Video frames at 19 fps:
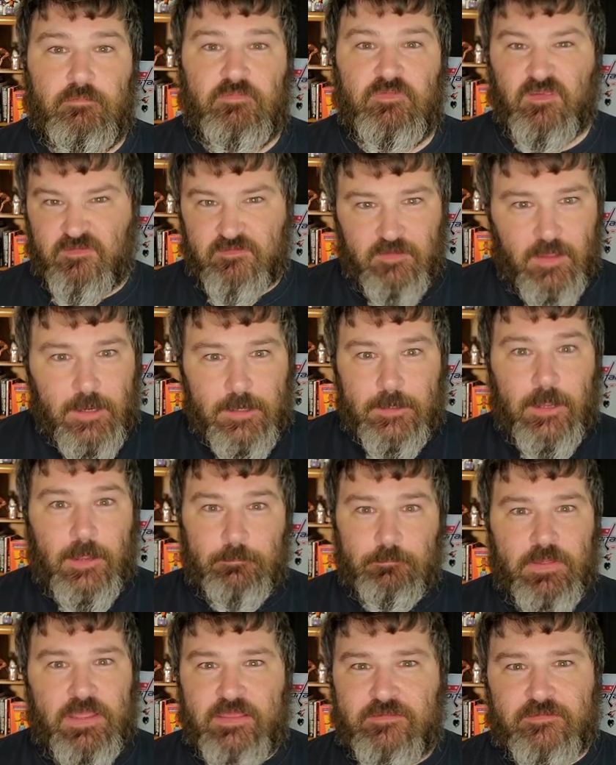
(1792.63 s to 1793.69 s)
Does that not
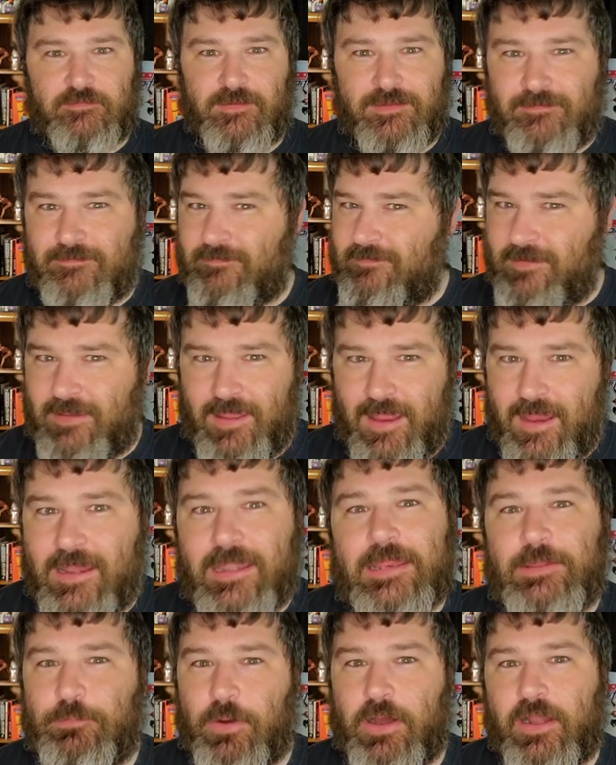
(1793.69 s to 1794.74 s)
make sense to
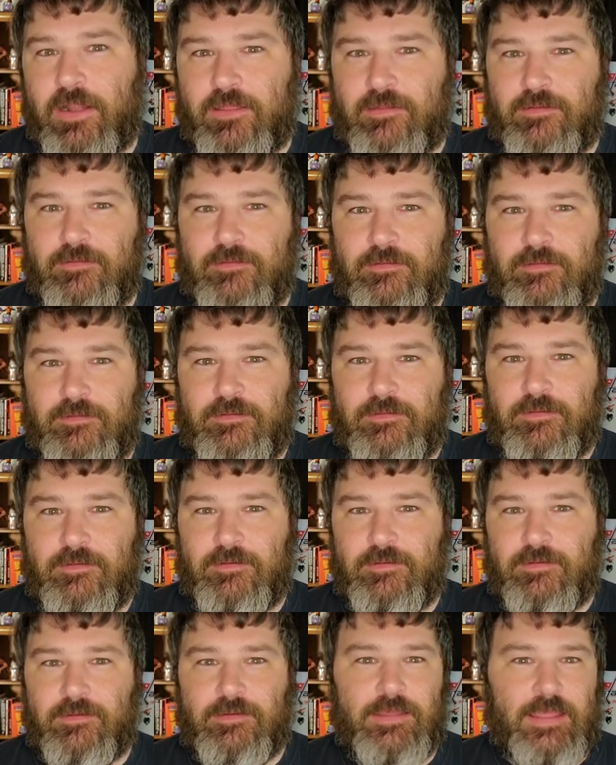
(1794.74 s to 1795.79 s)
anybody?
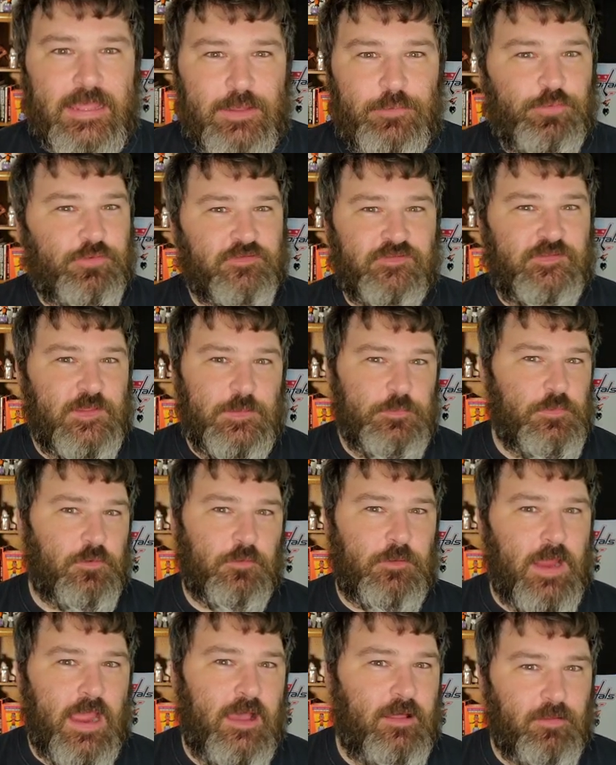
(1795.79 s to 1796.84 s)
He was the
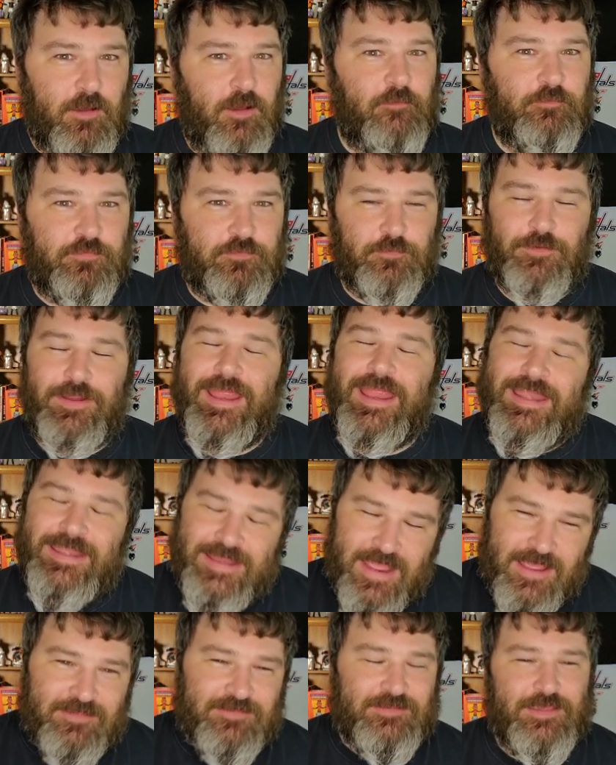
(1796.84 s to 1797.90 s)
morale officer, and
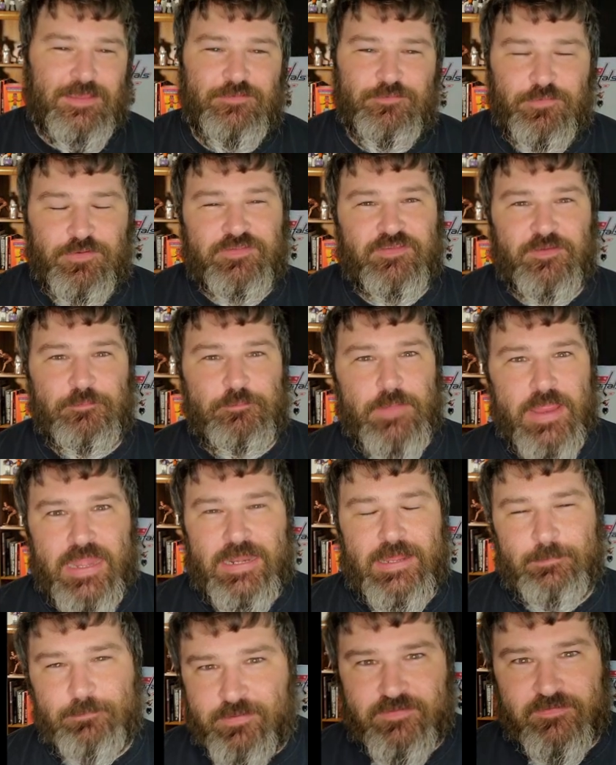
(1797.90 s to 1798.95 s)
yes, it was a
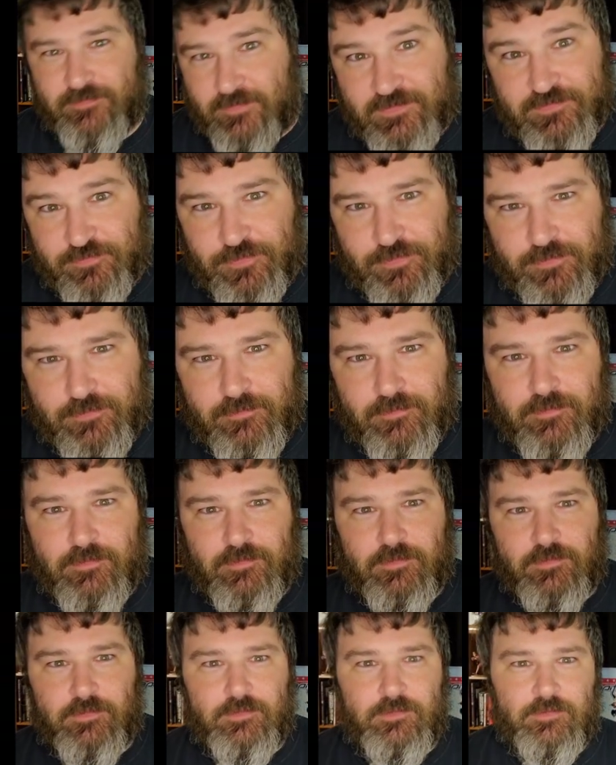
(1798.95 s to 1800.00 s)
made-up position
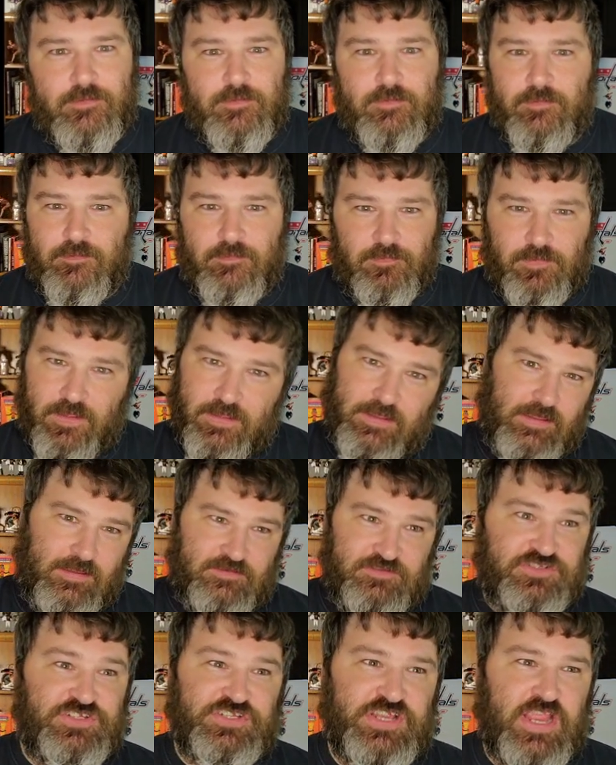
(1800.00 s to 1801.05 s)
that
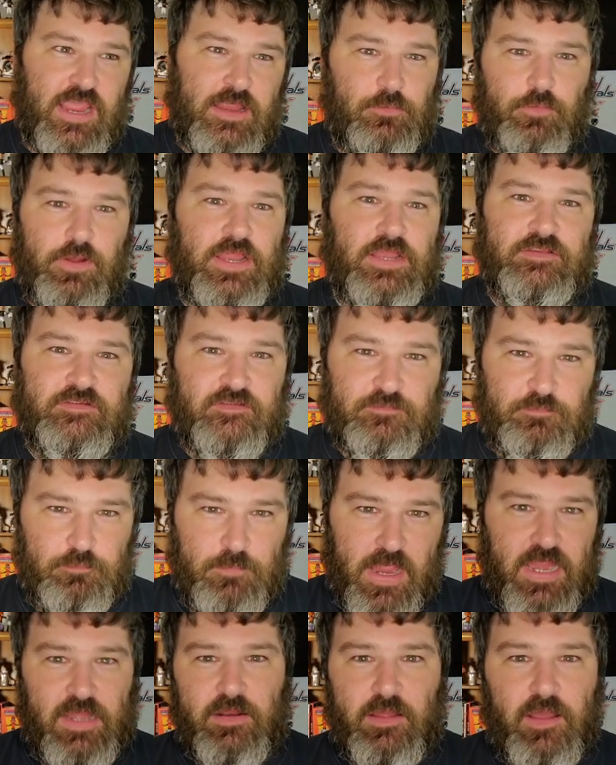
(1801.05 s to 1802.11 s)
Janeway just
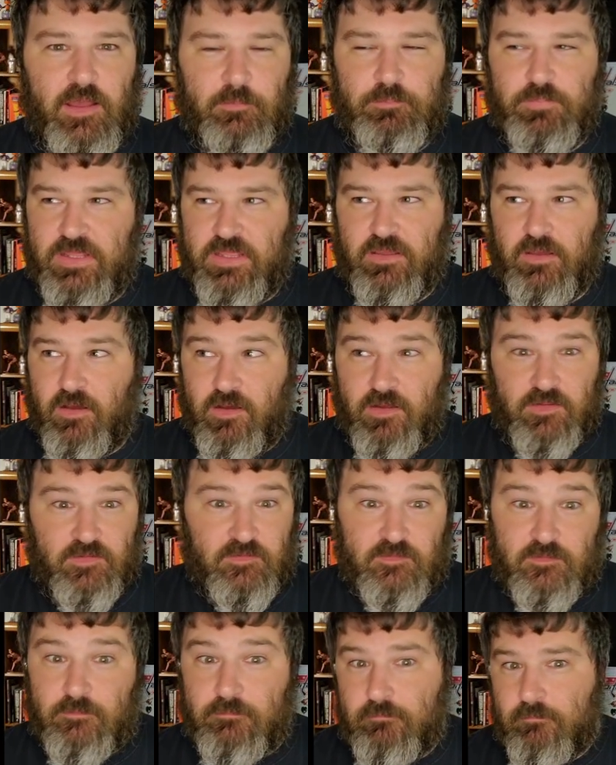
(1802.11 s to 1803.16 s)
made up
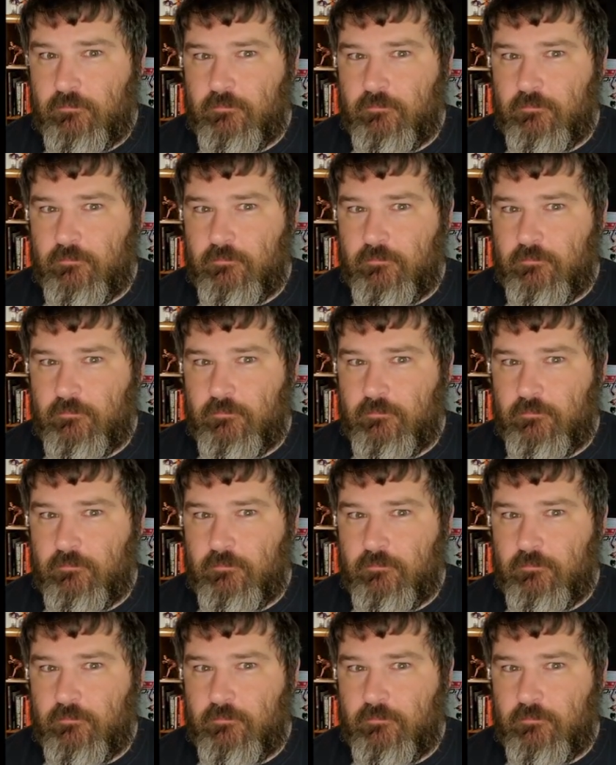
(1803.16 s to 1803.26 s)
because